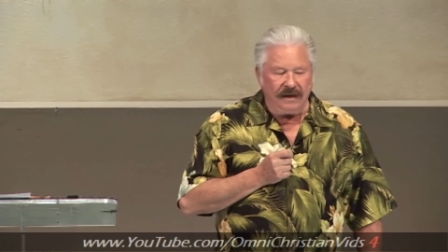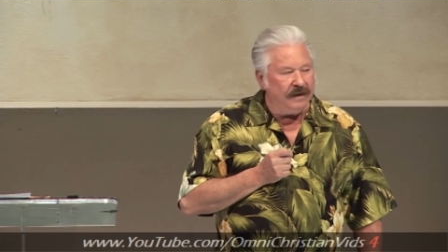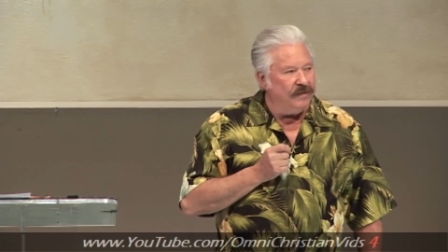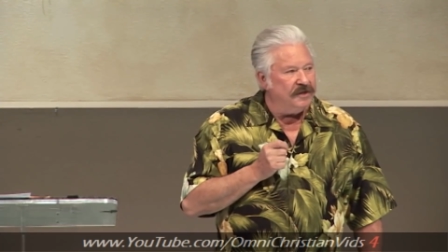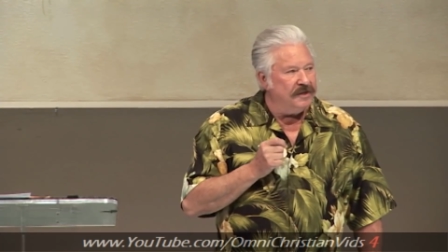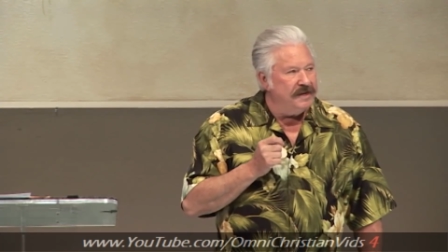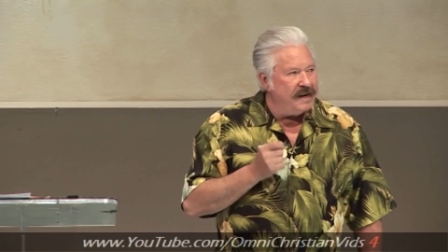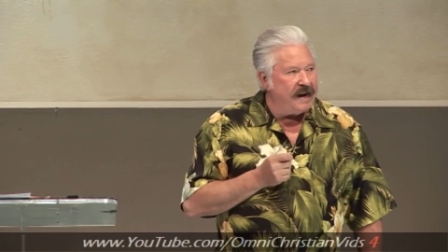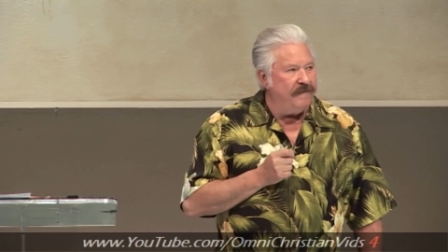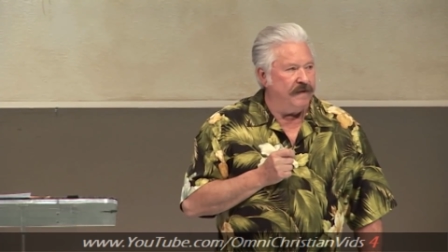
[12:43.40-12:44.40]
it was
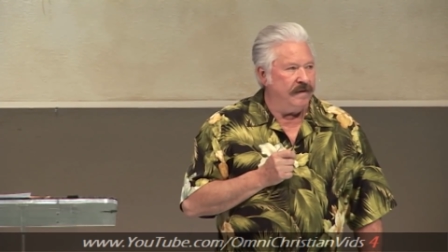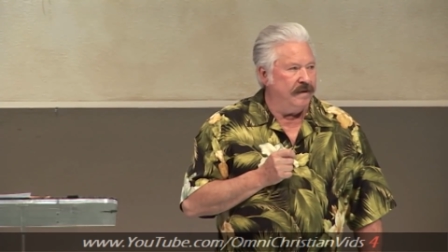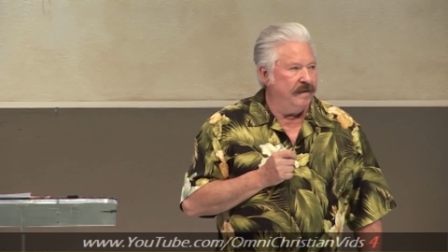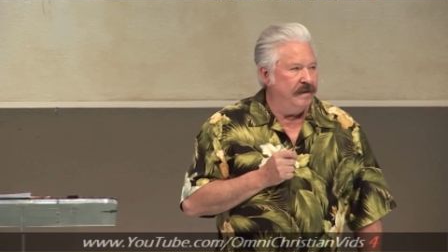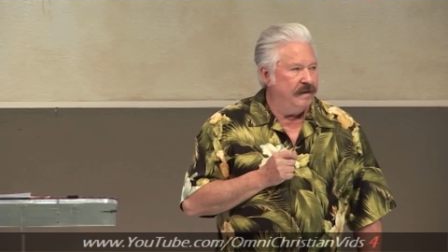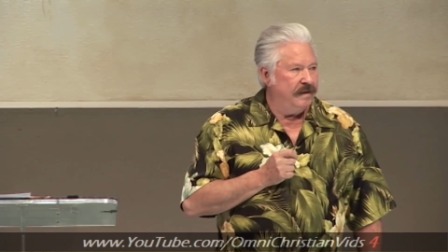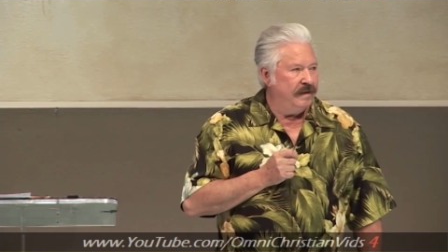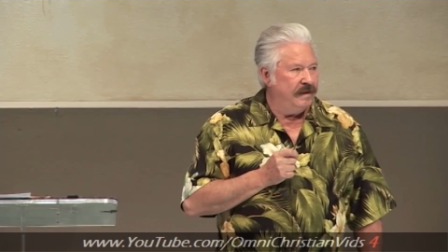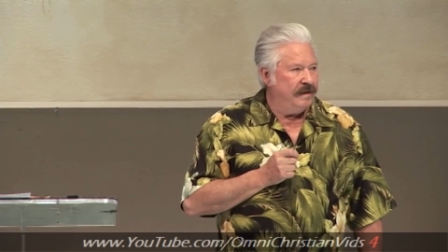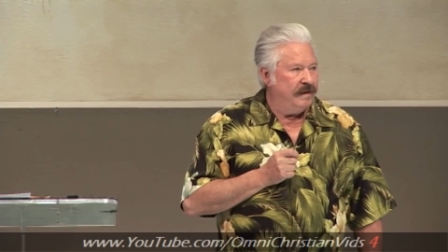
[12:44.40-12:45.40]
never
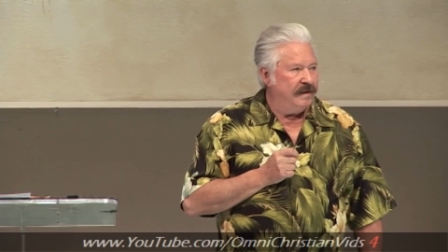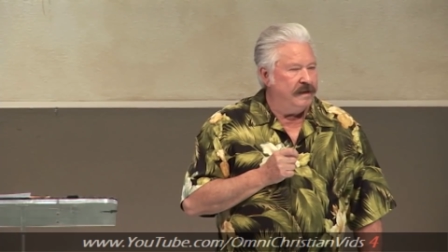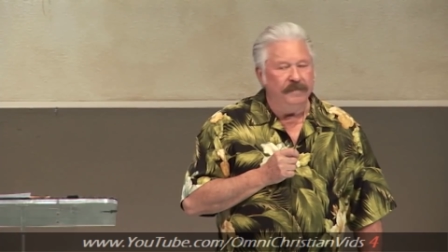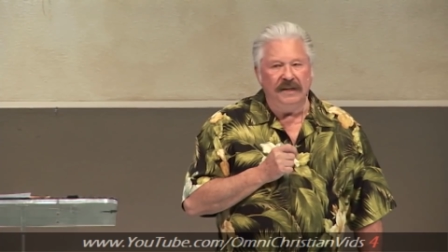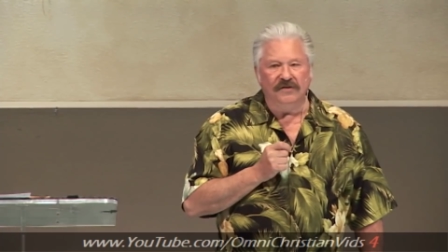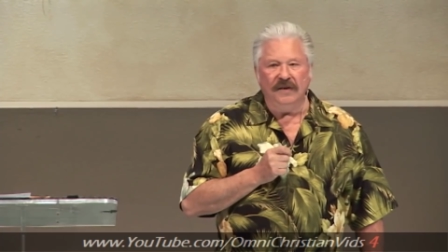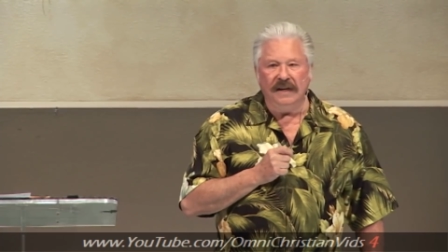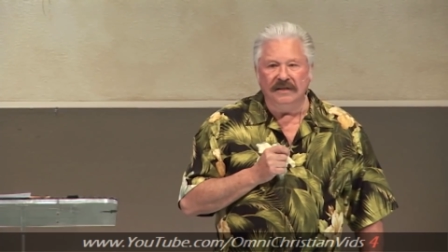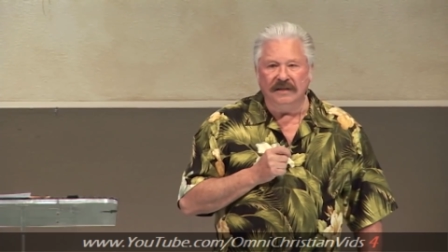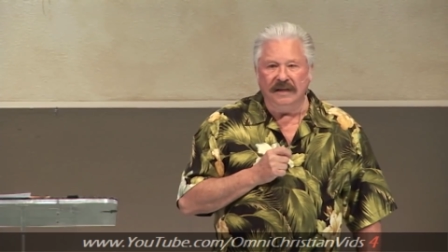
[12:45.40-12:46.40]
to be
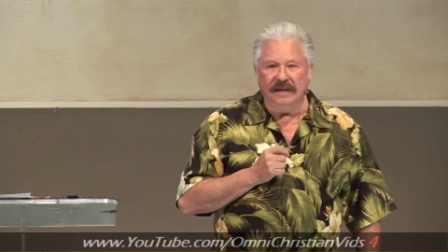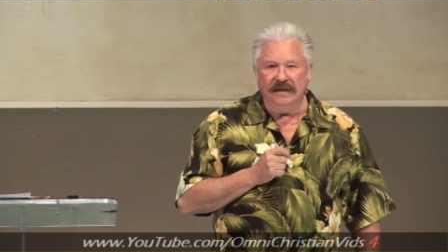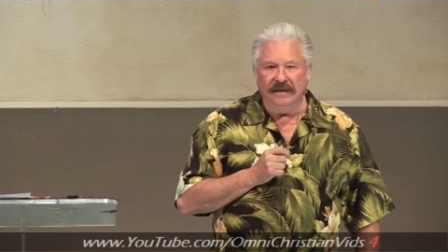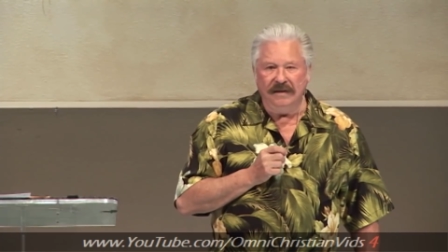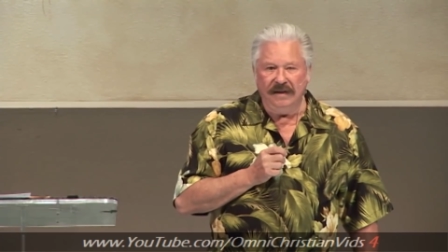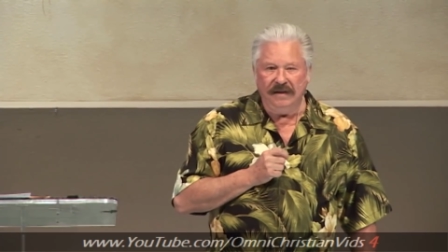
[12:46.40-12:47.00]
translated